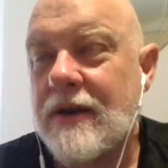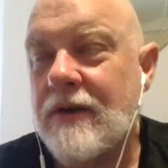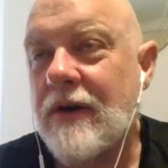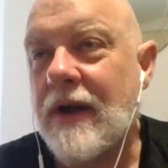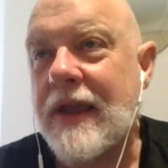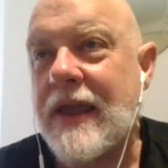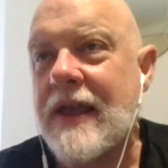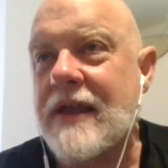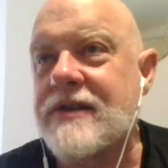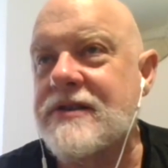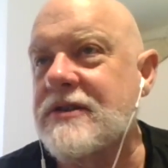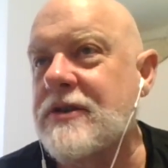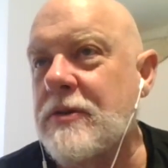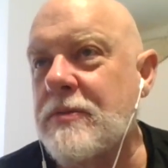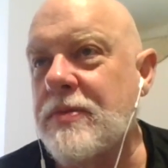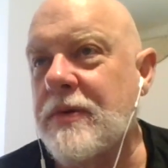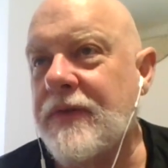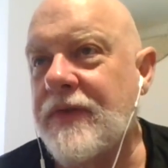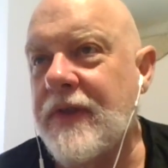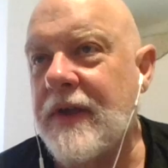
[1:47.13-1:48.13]
I can't
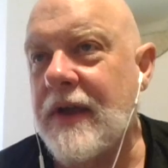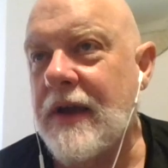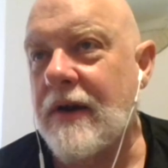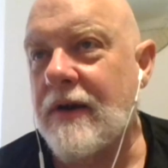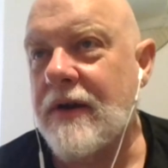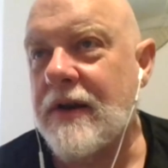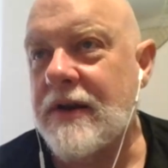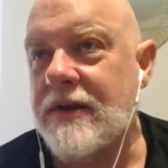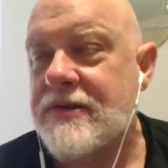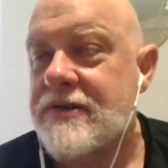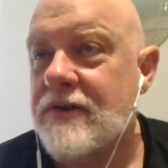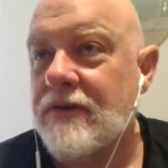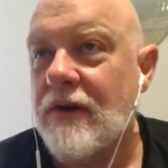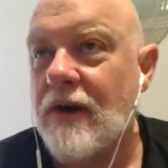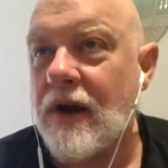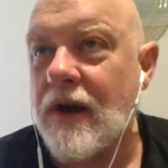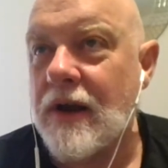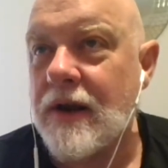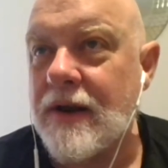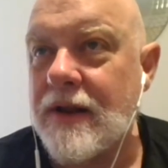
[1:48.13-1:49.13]
sleep with the air conditioner
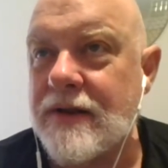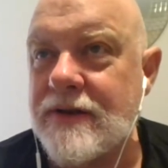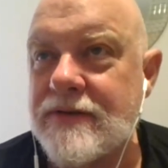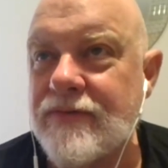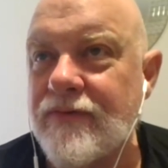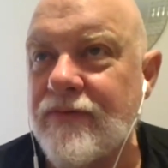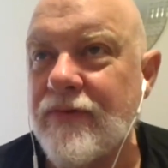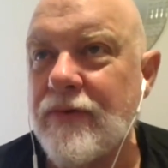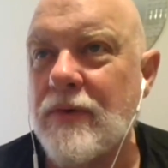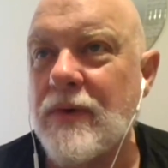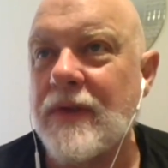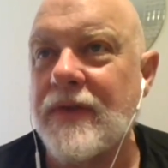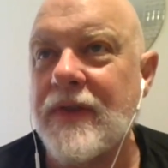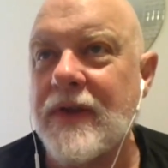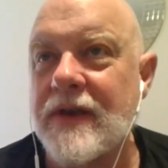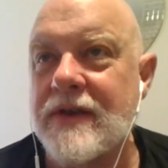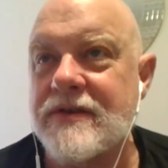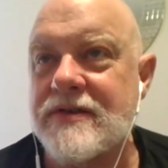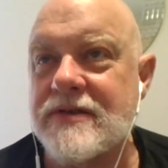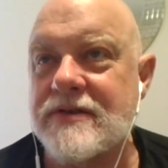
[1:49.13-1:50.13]
on. It's For one
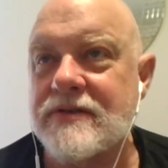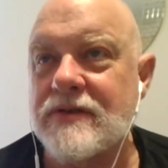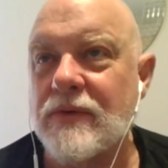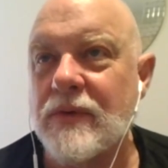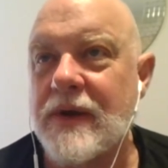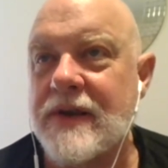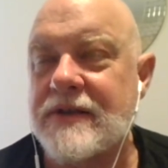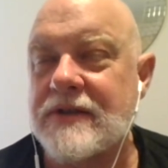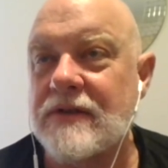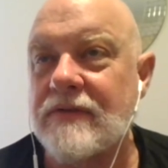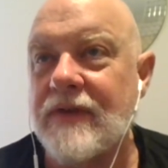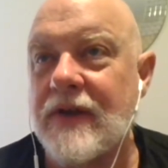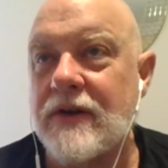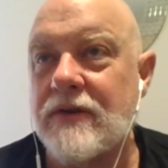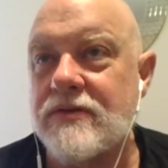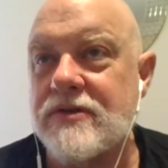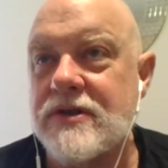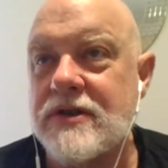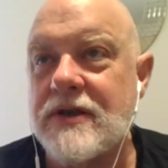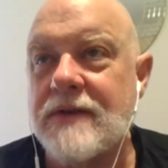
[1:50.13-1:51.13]
thing, it's just a waste of
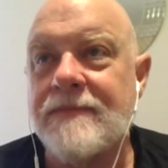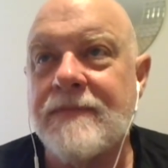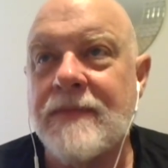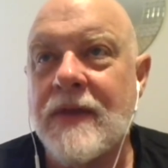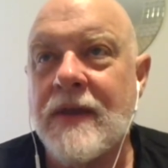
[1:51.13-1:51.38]
energy.